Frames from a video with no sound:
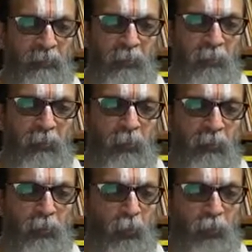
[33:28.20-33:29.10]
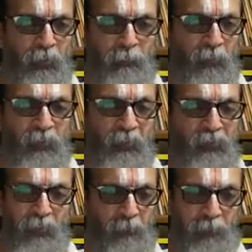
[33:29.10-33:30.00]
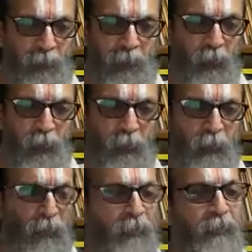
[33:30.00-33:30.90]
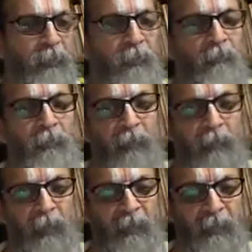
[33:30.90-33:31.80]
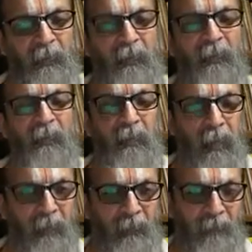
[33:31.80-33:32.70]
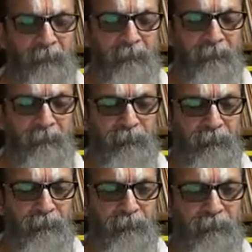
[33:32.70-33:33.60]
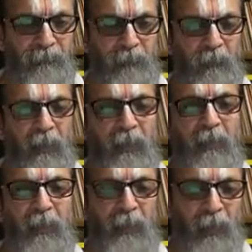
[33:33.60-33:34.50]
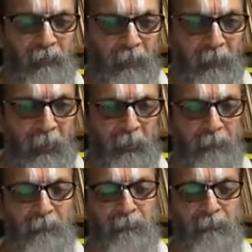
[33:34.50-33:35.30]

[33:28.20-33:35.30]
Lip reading: doesn't mean the Hinduism is just not for the Hindus. It is, I said it is Sanatan. It is for everybody.